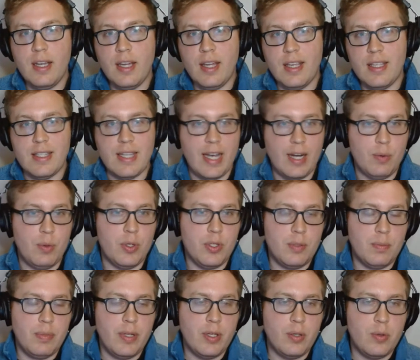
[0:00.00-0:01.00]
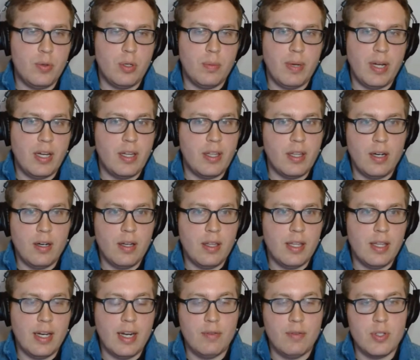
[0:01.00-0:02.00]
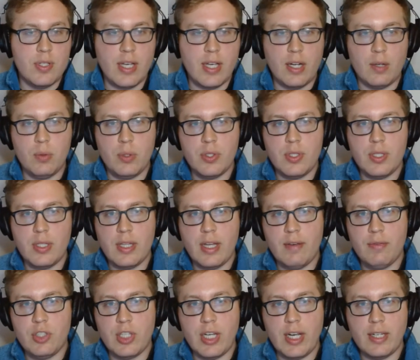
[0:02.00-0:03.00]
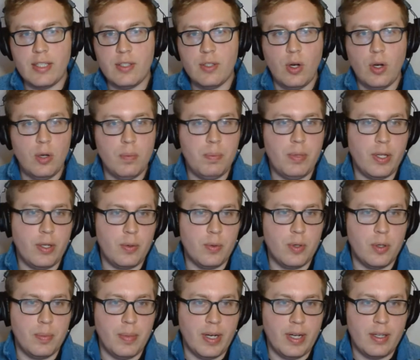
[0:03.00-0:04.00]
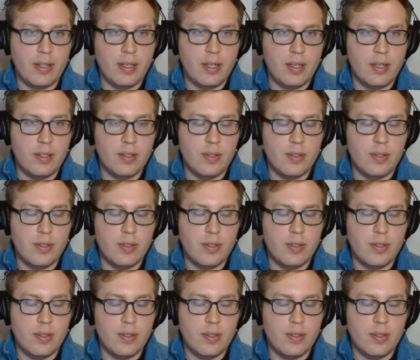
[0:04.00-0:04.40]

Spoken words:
Zach Wilson played quarterback there. And then after Zach Wilson left, Jackson Dart played quarterback there.